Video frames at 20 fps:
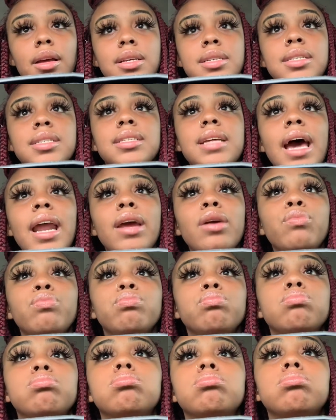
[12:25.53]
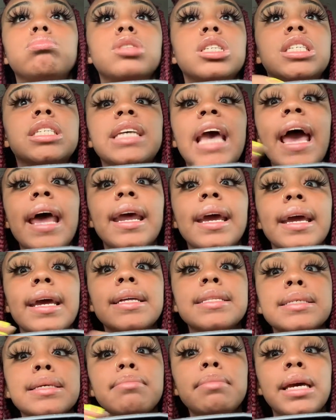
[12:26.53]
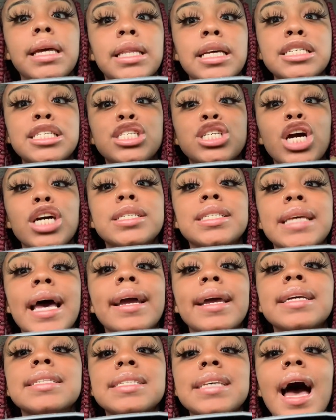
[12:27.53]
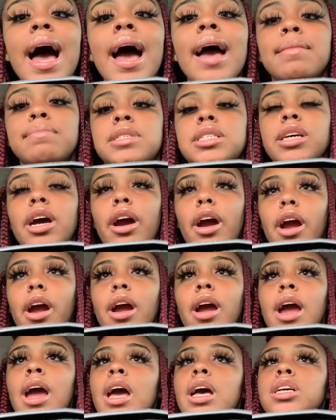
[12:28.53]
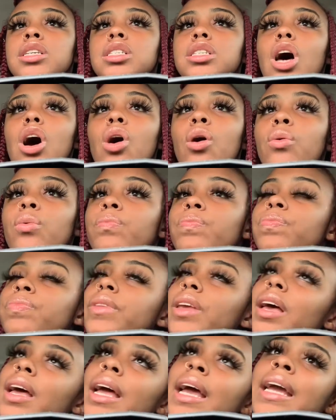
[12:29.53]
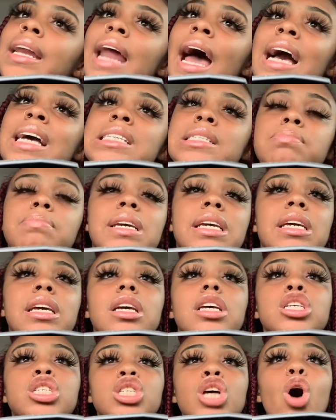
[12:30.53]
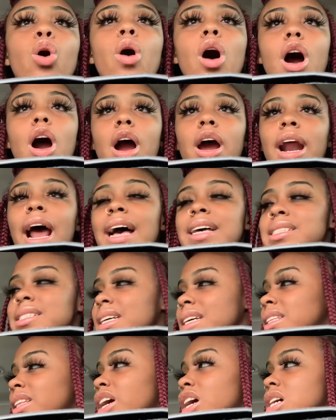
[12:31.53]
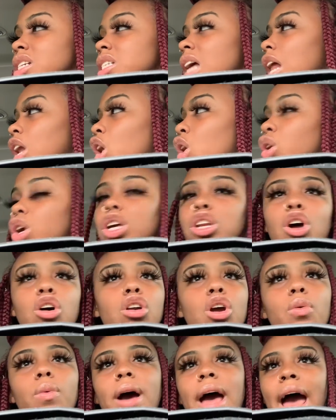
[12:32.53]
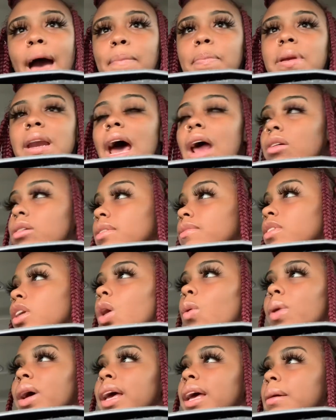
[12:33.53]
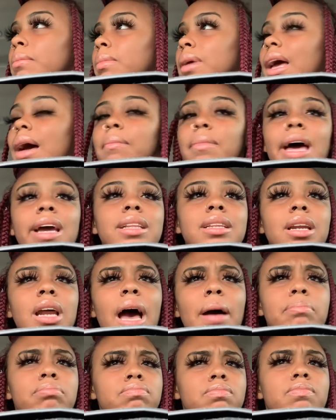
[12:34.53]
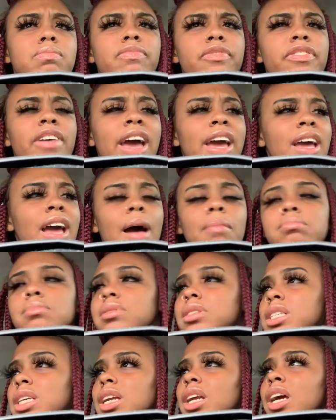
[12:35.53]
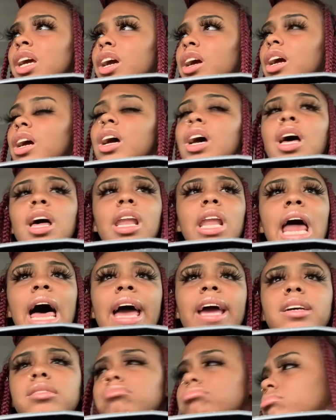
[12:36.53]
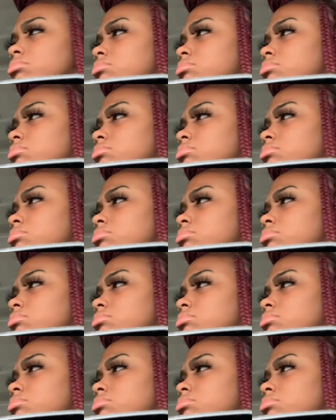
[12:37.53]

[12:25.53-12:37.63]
steady skating into me this is your second time sir so he knocks me so hard i sit there because i low-key don't know what happened i don't even know what hit me i'm like did i faint i'm sitting here like